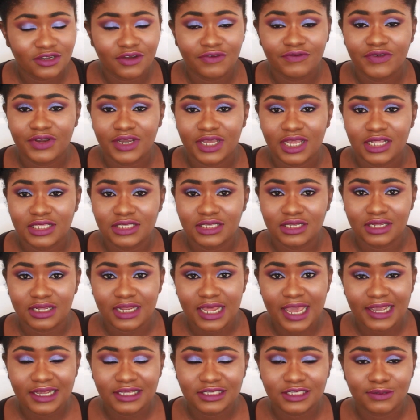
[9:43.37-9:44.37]
Don't forget to
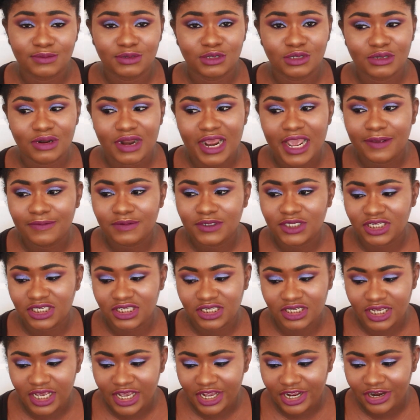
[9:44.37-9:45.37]
like, subscribe,
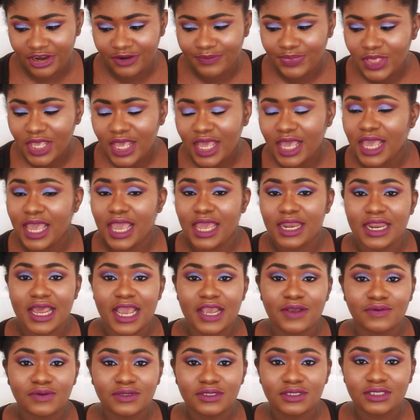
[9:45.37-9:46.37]
share, and
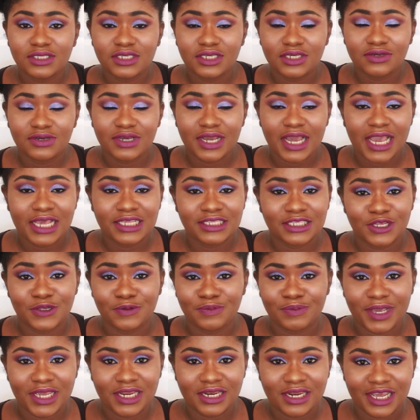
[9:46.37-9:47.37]
I will see you guys
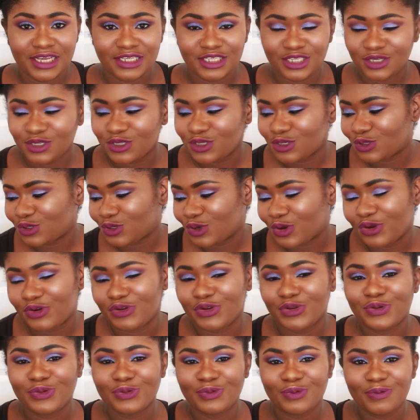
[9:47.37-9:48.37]
in my next
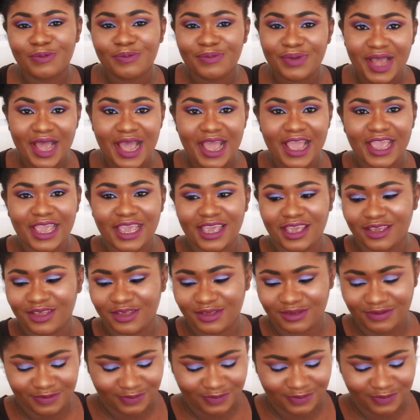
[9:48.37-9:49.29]
tutorial. Bye.